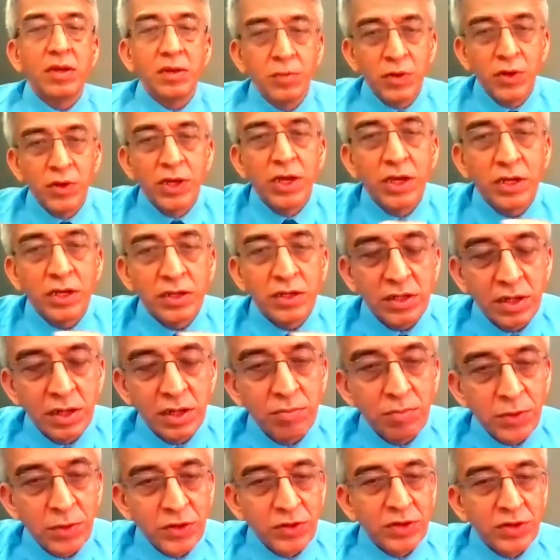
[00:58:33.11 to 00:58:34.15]

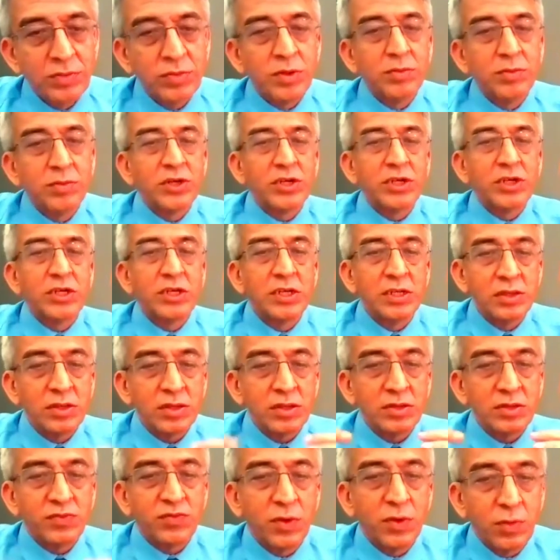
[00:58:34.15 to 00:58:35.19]
communication between the
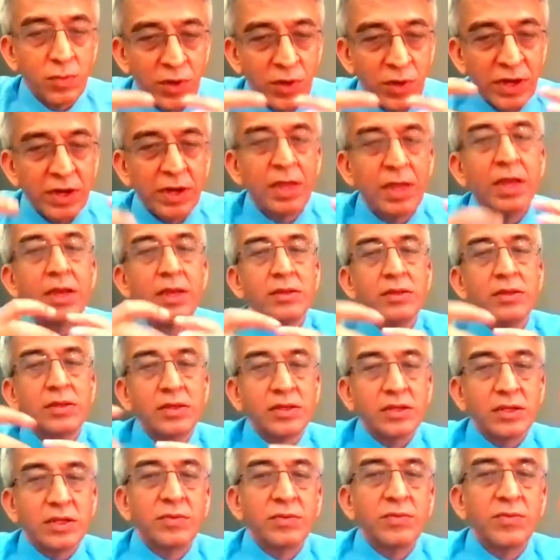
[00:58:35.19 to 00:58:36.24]
machines from one
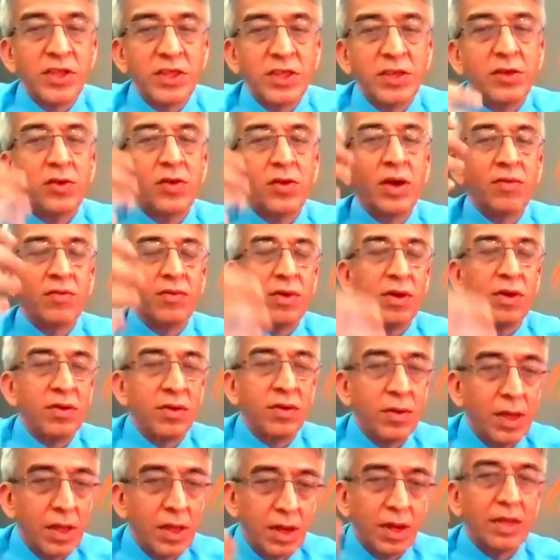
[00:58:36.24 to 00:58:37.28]
system, whether you have a,